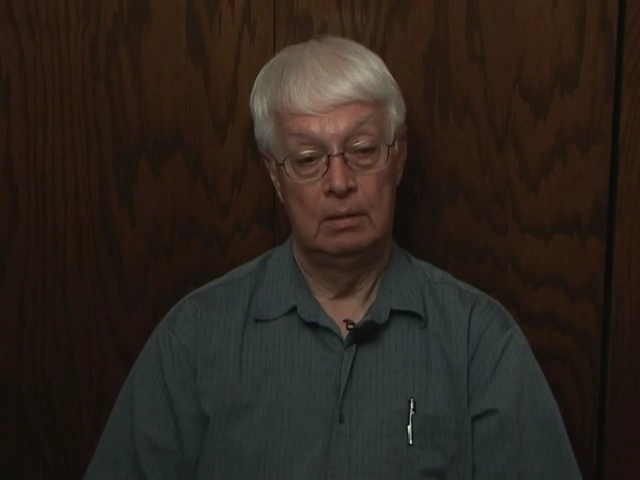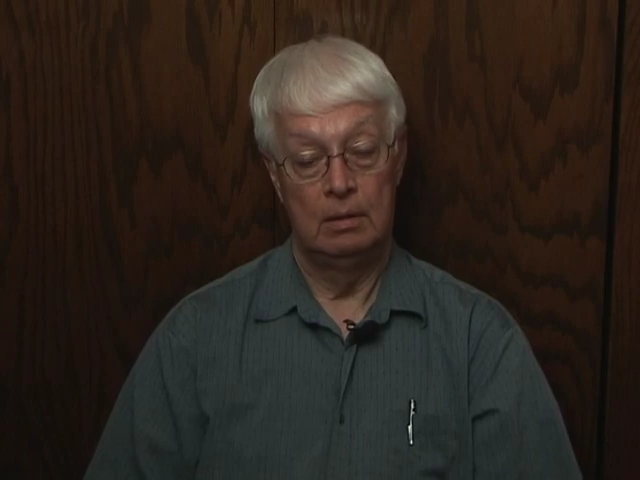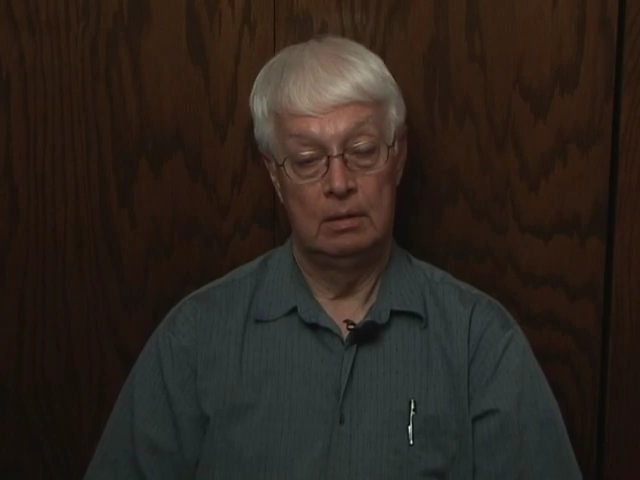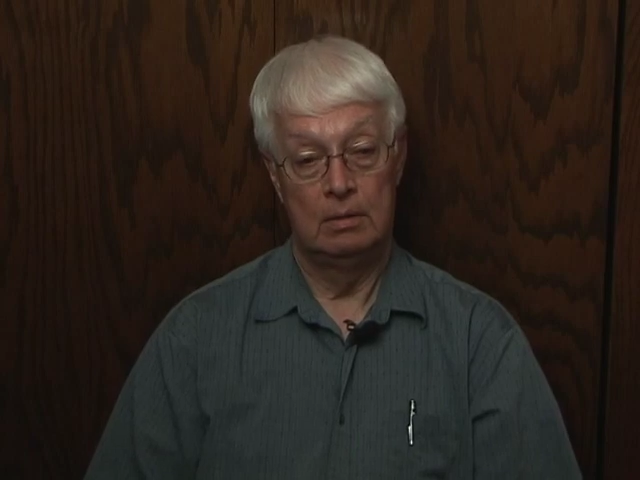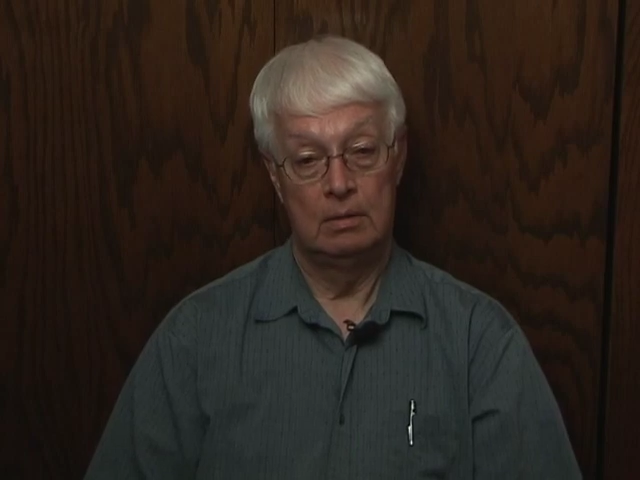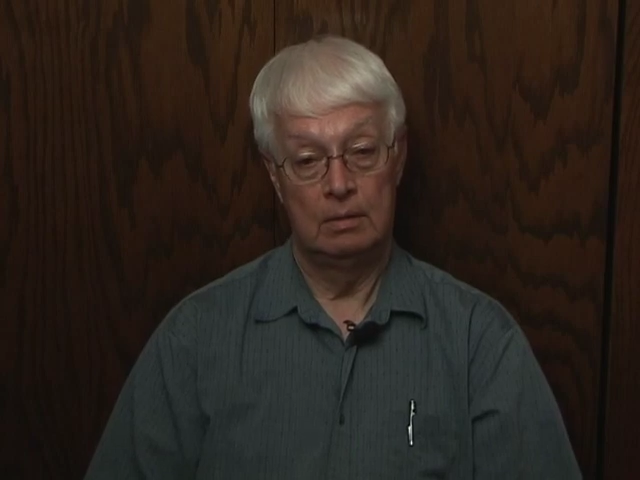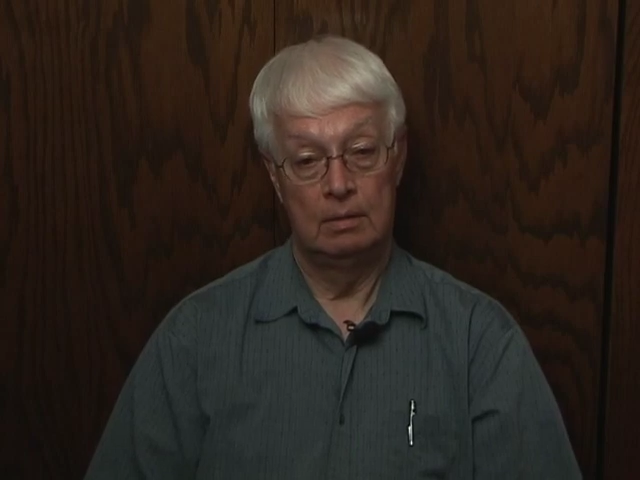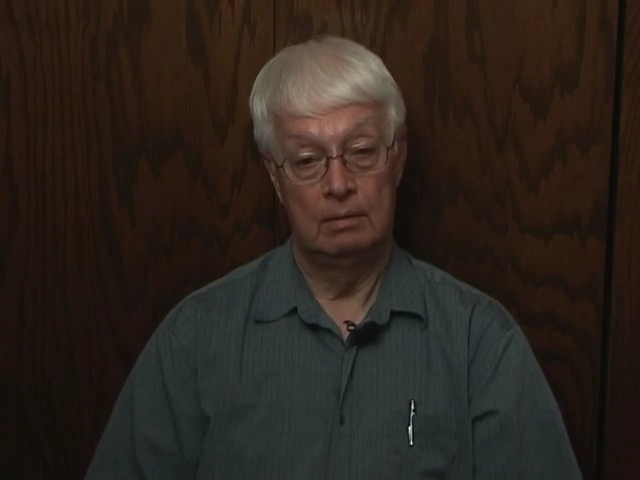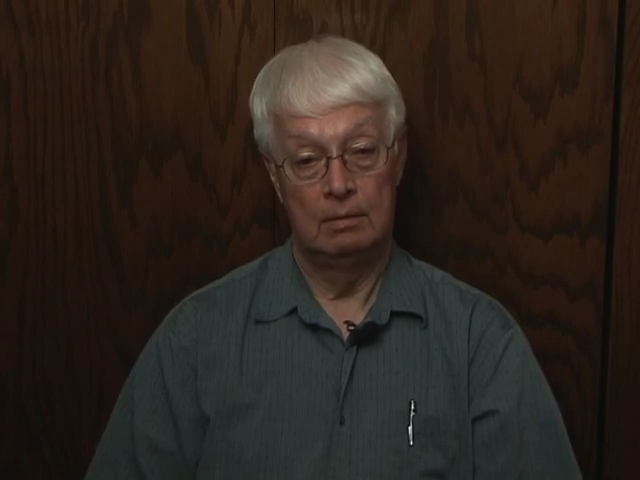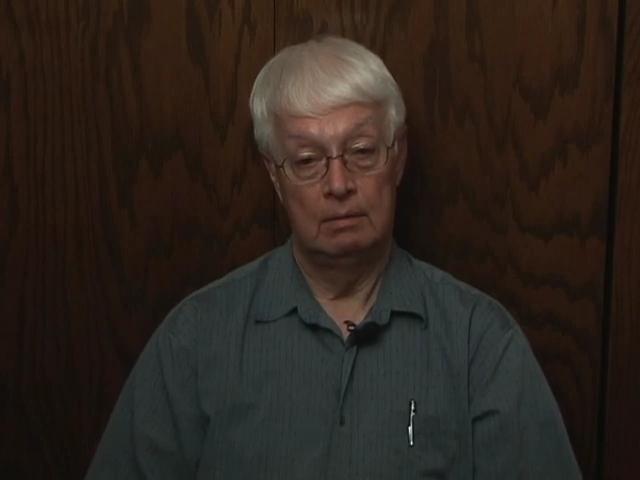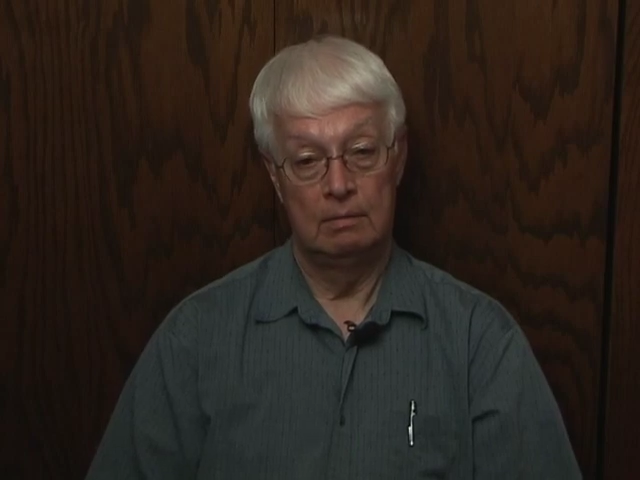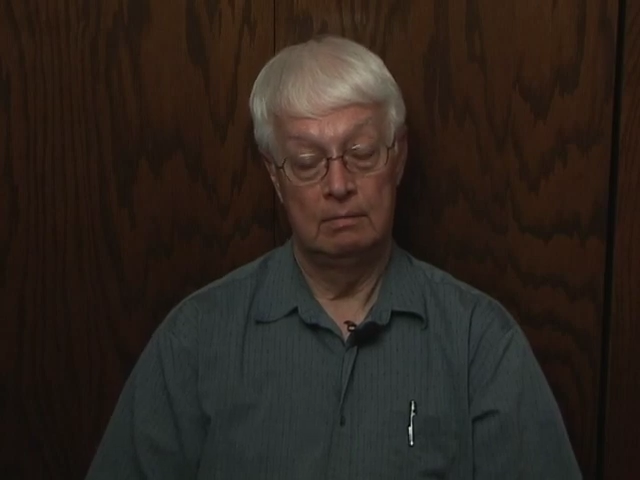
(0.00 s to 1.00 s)
these
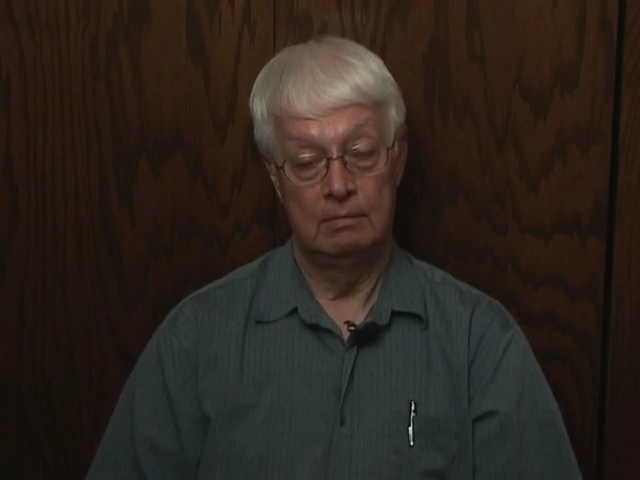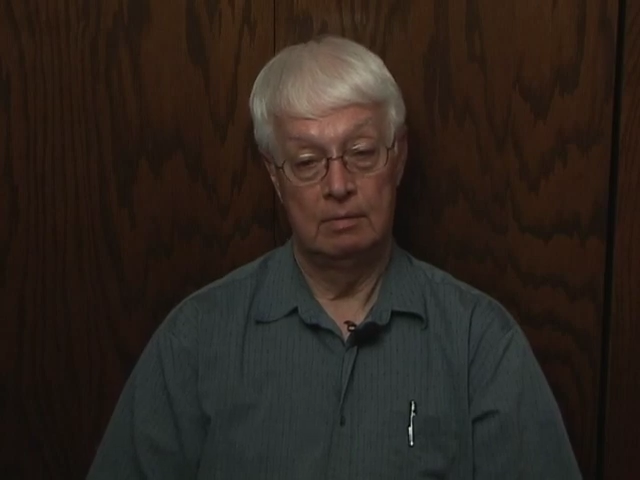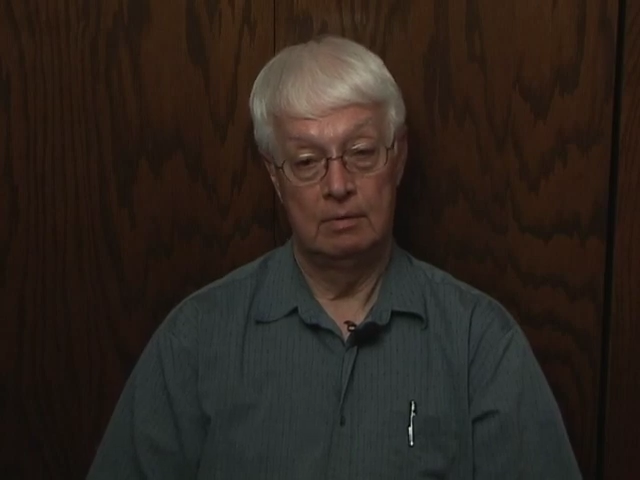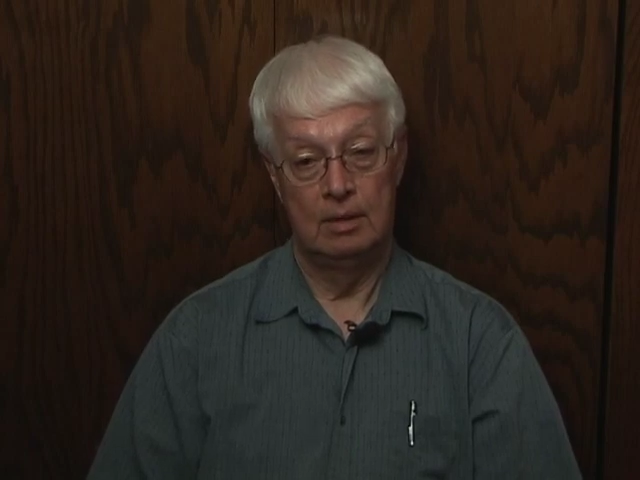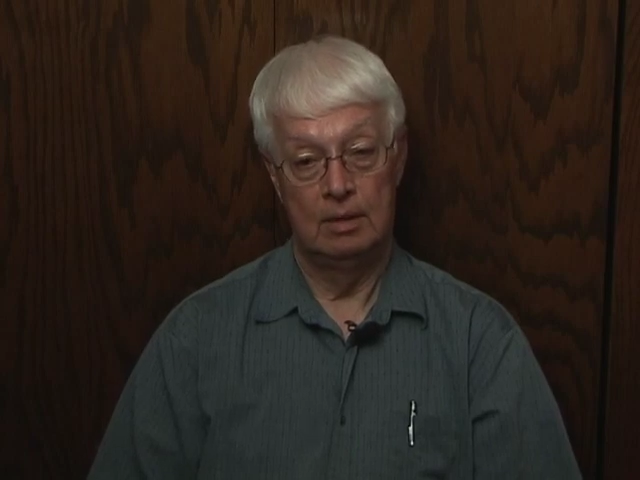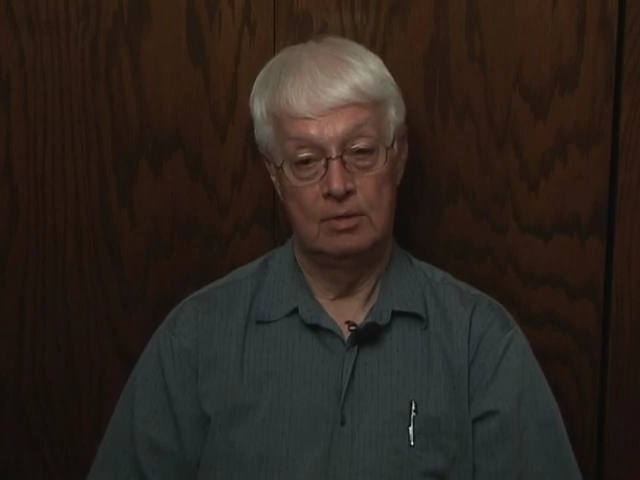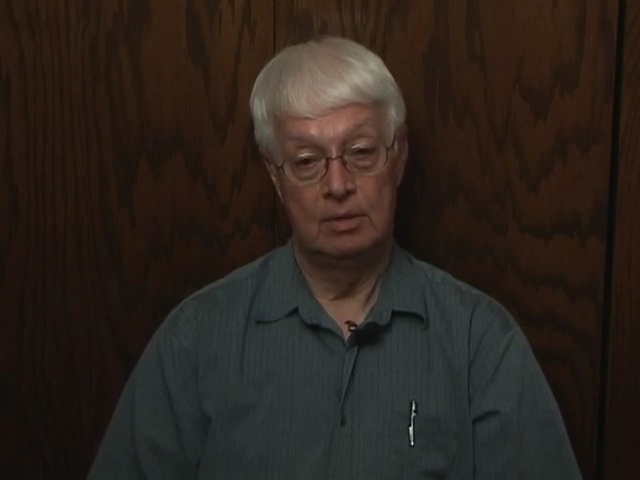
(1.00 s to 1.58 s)
uh, things